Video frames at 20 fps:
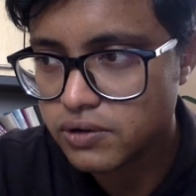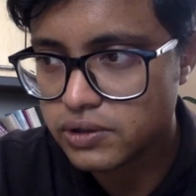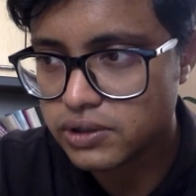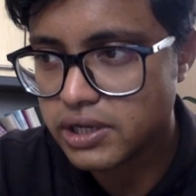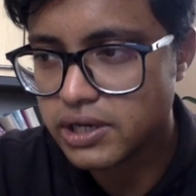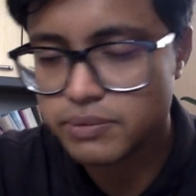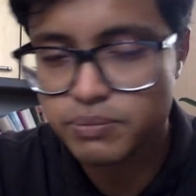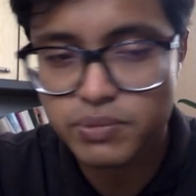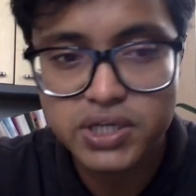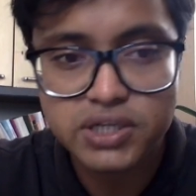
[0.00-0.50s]

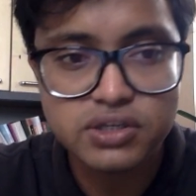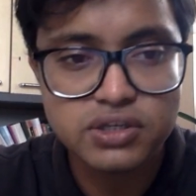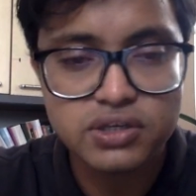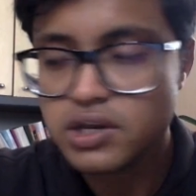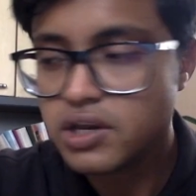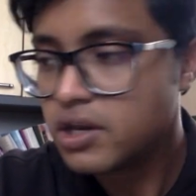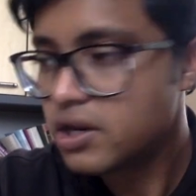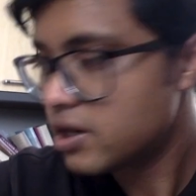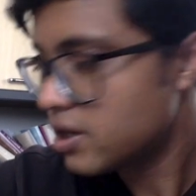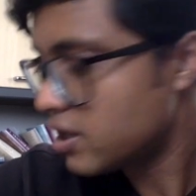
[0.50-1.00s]
That means
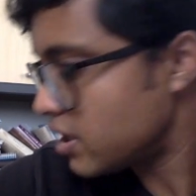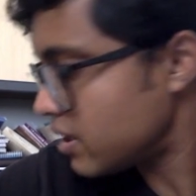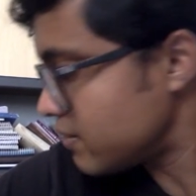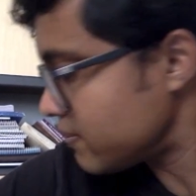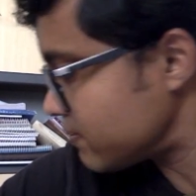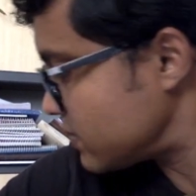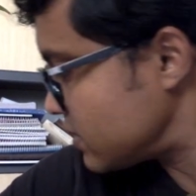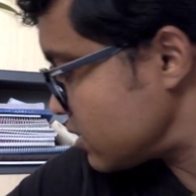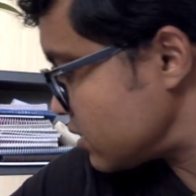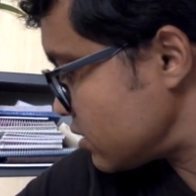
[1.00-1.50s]

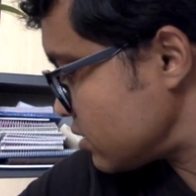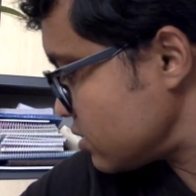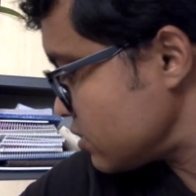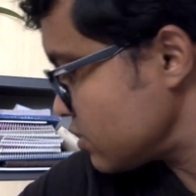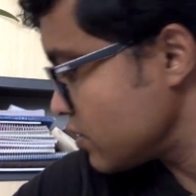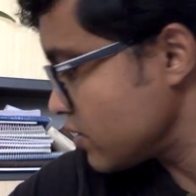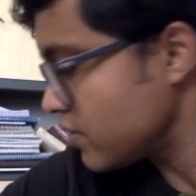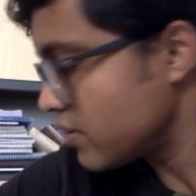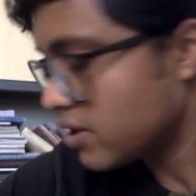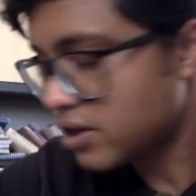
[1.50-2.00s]
if the
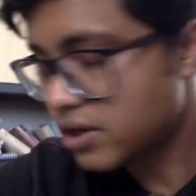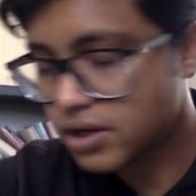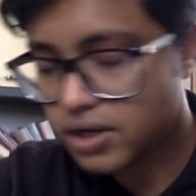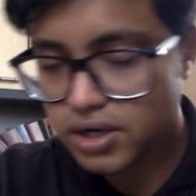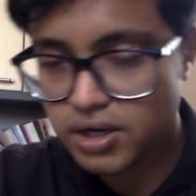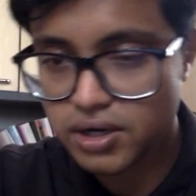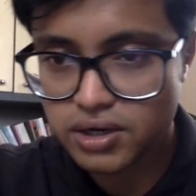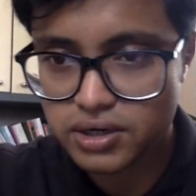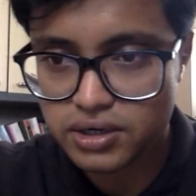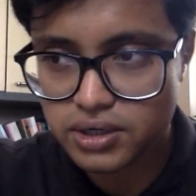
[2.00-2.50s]

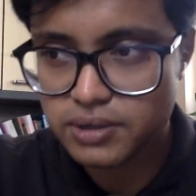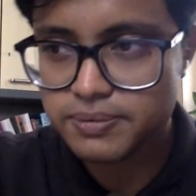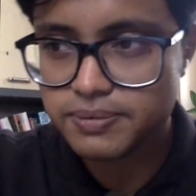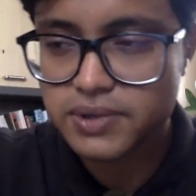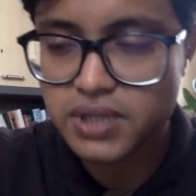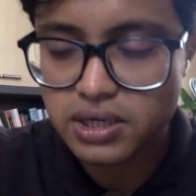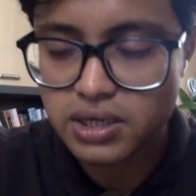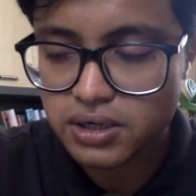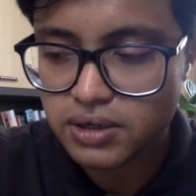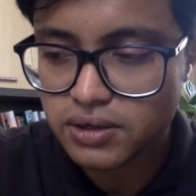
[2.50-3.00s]

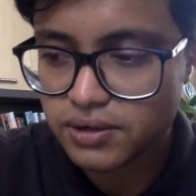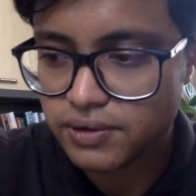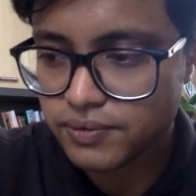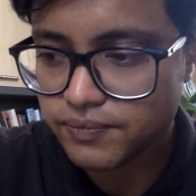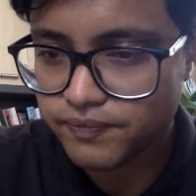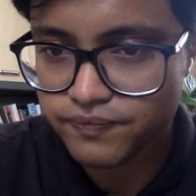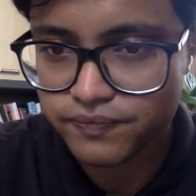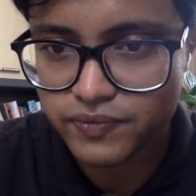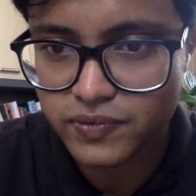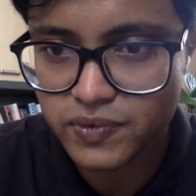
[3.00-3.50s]

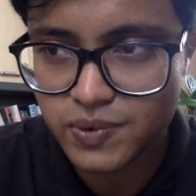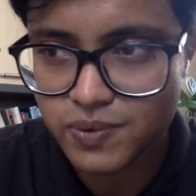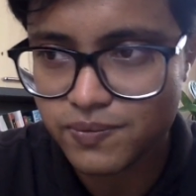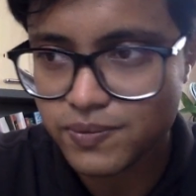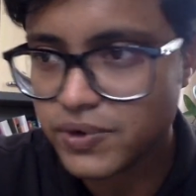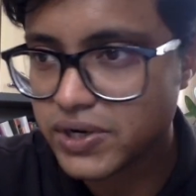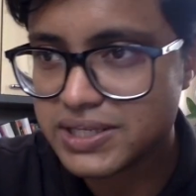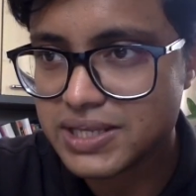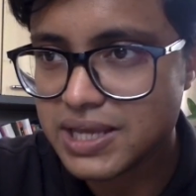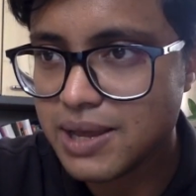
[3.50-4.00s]

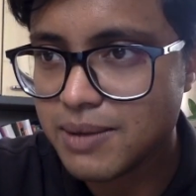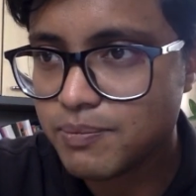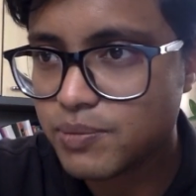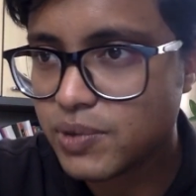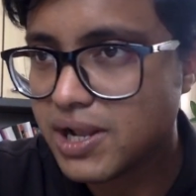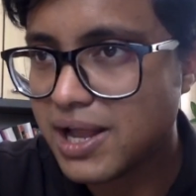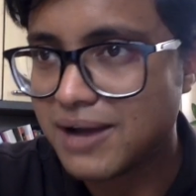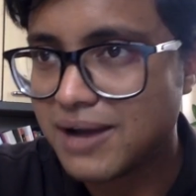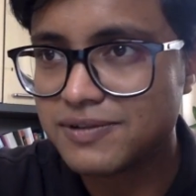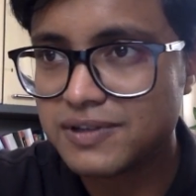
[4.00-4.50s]
for
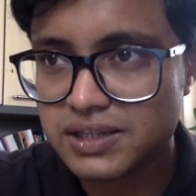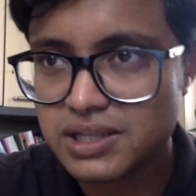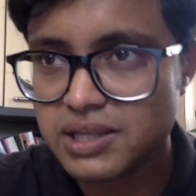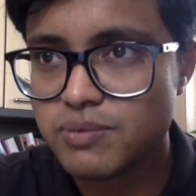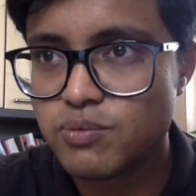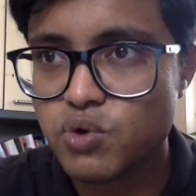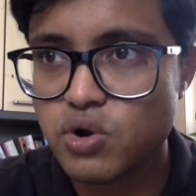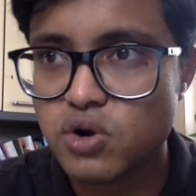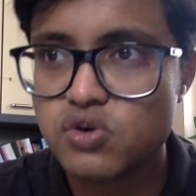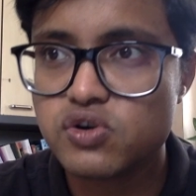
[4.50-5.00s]
example, after they
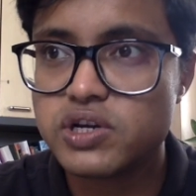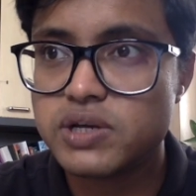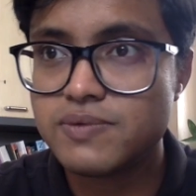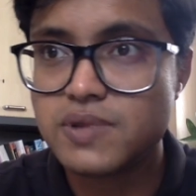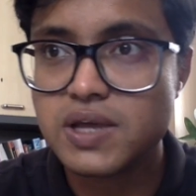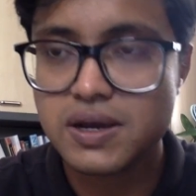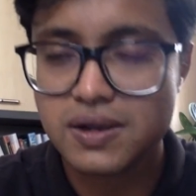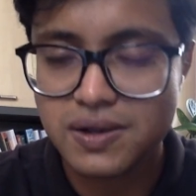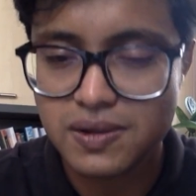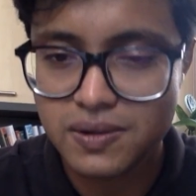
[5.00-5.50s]
borrowed, if
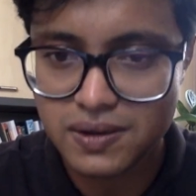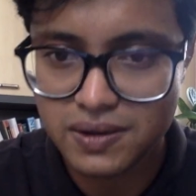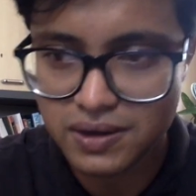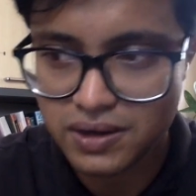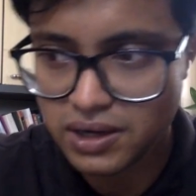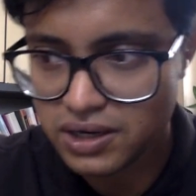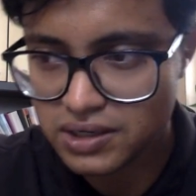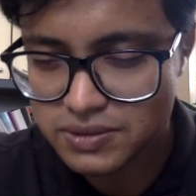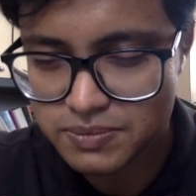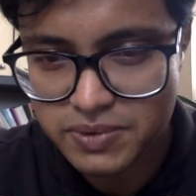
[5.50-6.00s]
the
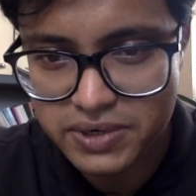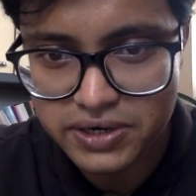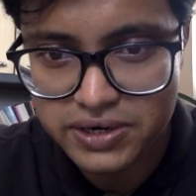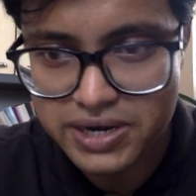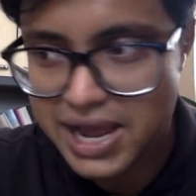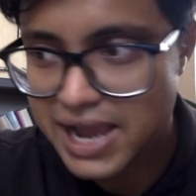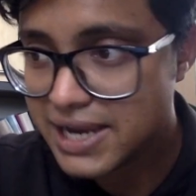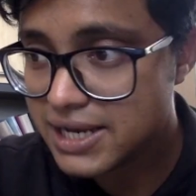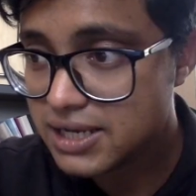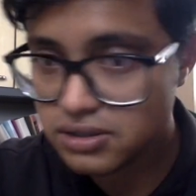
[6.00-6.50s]
husband
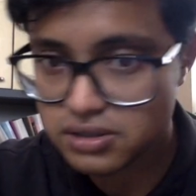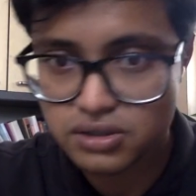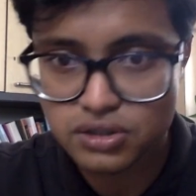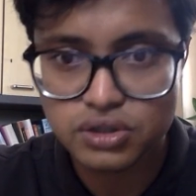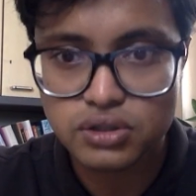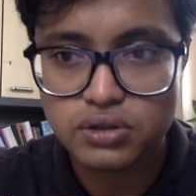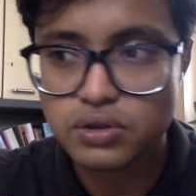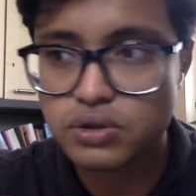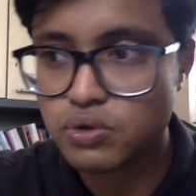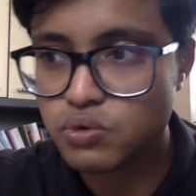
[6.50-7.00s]
dies,
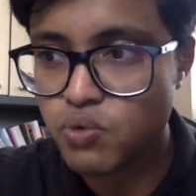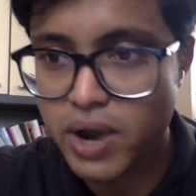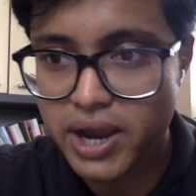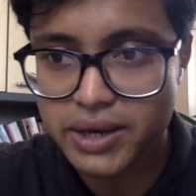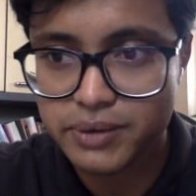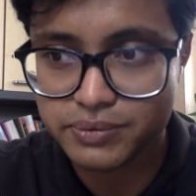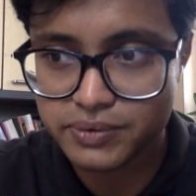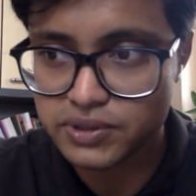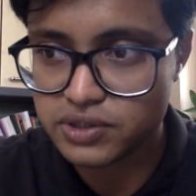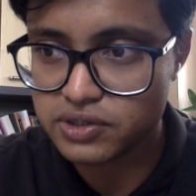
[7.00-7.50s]
the
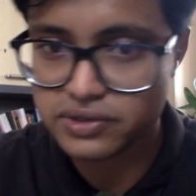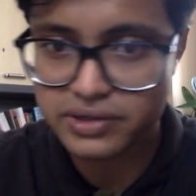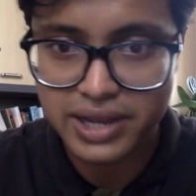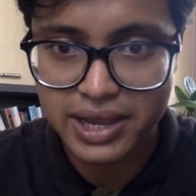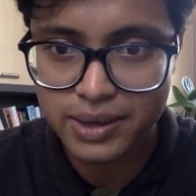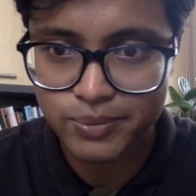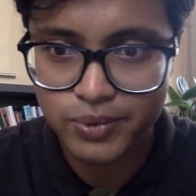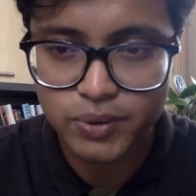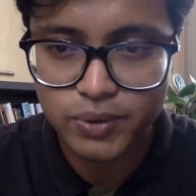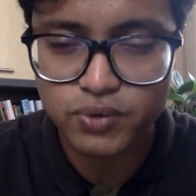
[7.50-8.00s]
wife is
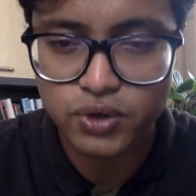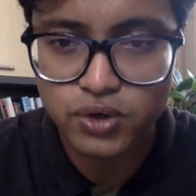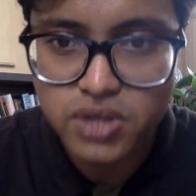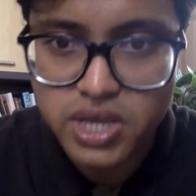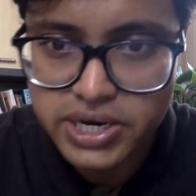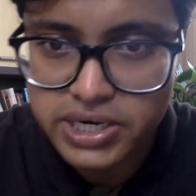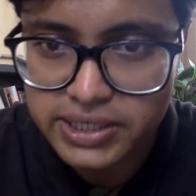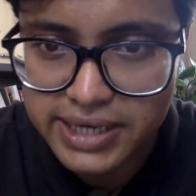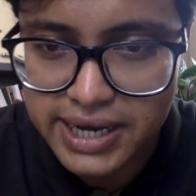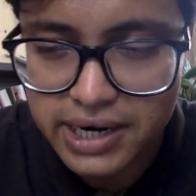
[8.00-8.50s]
liable for the
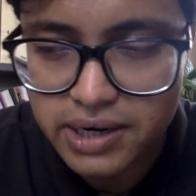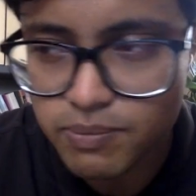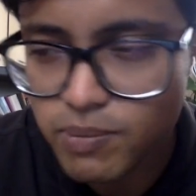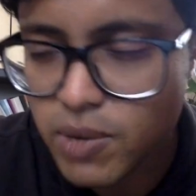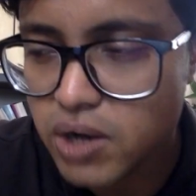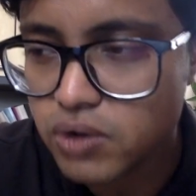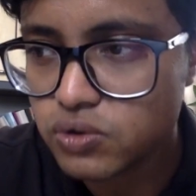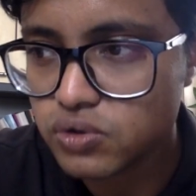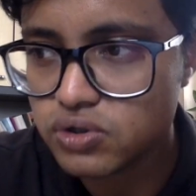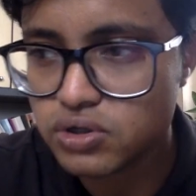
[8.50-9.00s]
entire
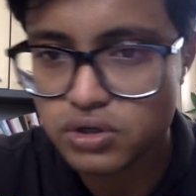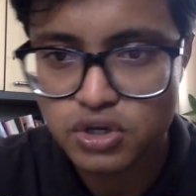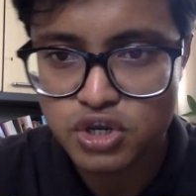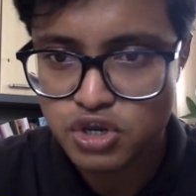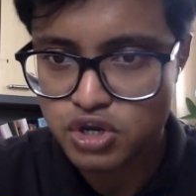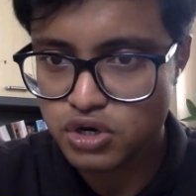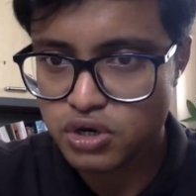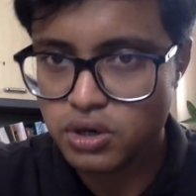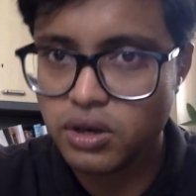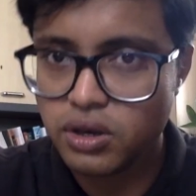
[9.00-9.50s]
amount,
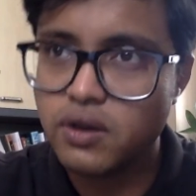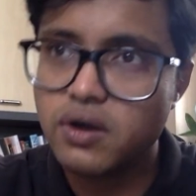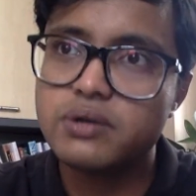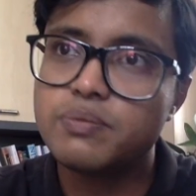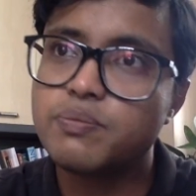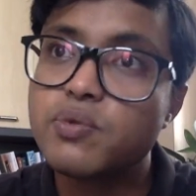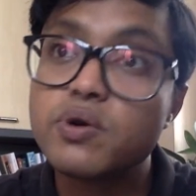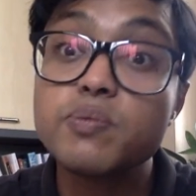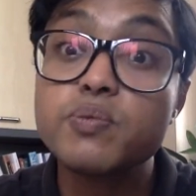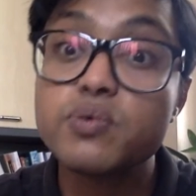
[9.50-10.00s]

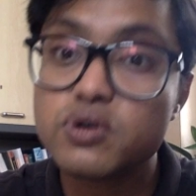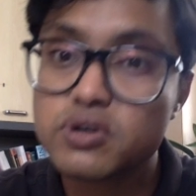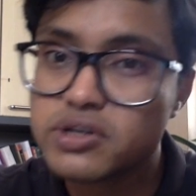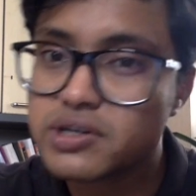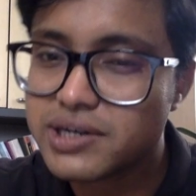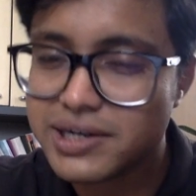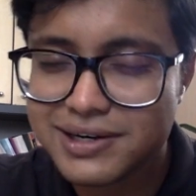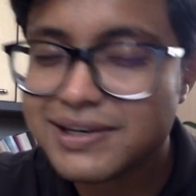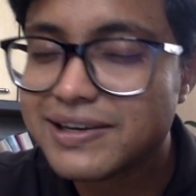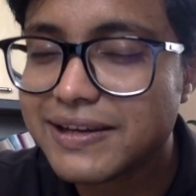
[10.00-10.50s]
not
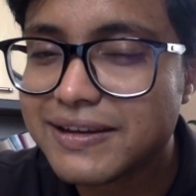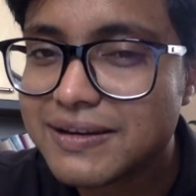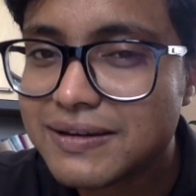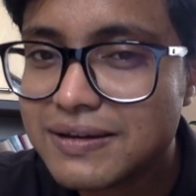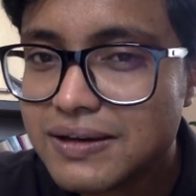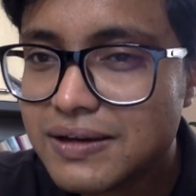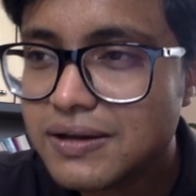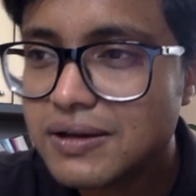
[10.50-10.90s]
proportionately.